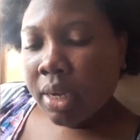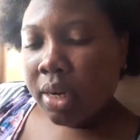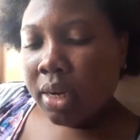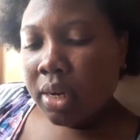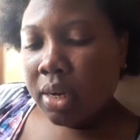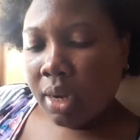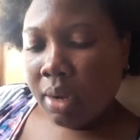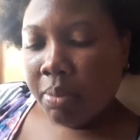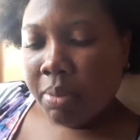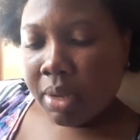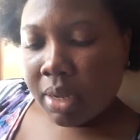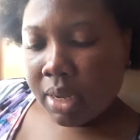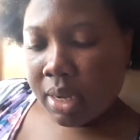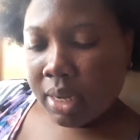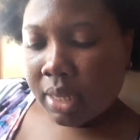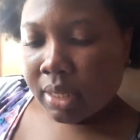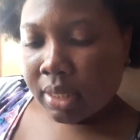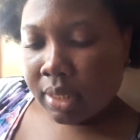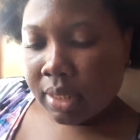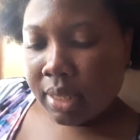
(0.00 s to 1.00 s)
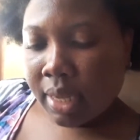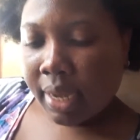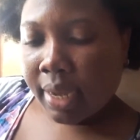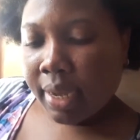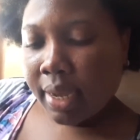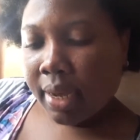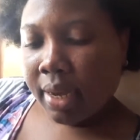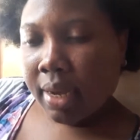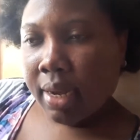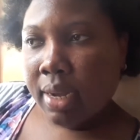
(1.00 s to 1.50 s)
Not because
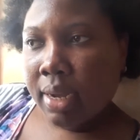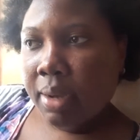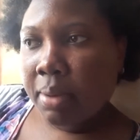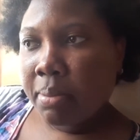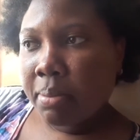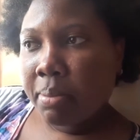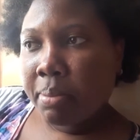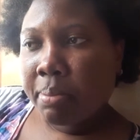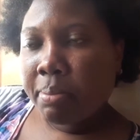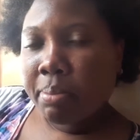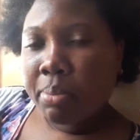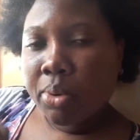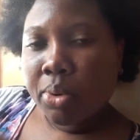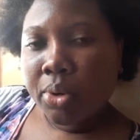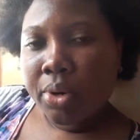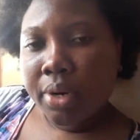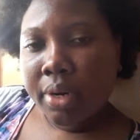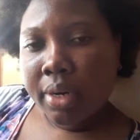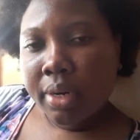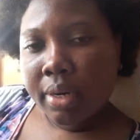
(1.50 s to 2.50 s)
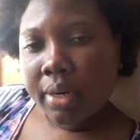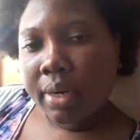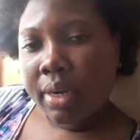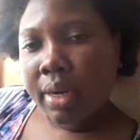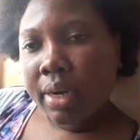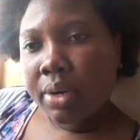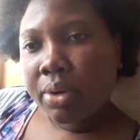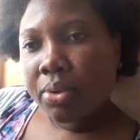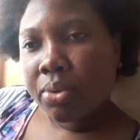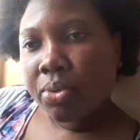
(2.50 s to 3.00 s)
I am born
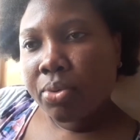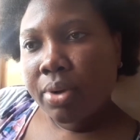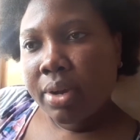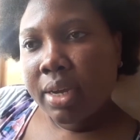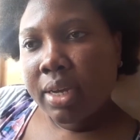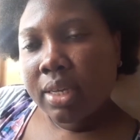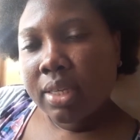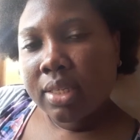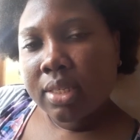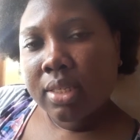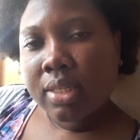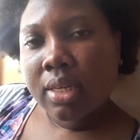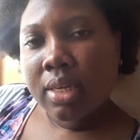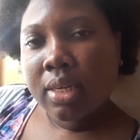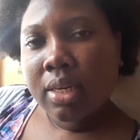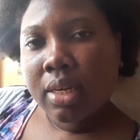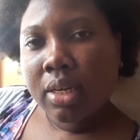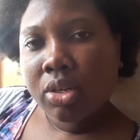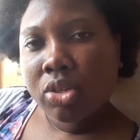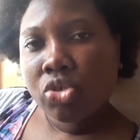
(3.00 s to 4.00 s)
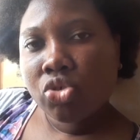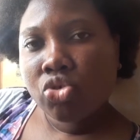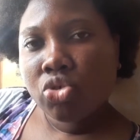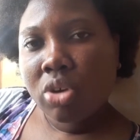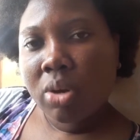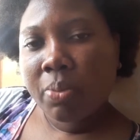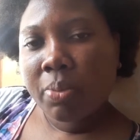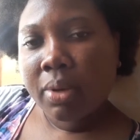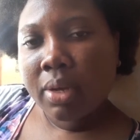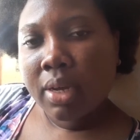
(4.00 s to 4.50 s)
and raised in a
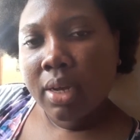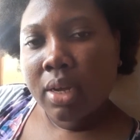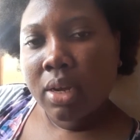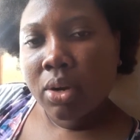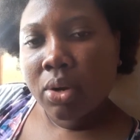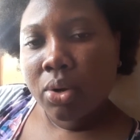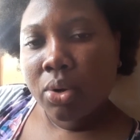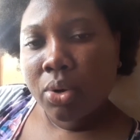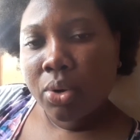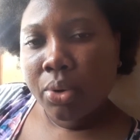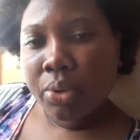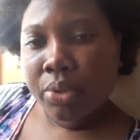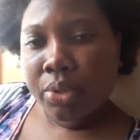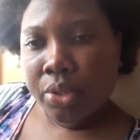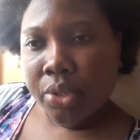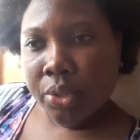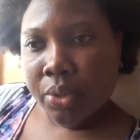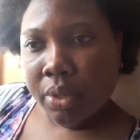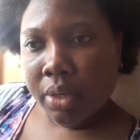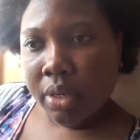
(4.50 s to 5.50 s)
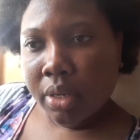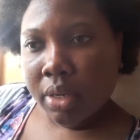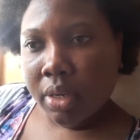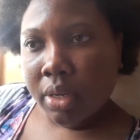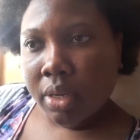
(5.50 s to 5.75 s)
tropical country,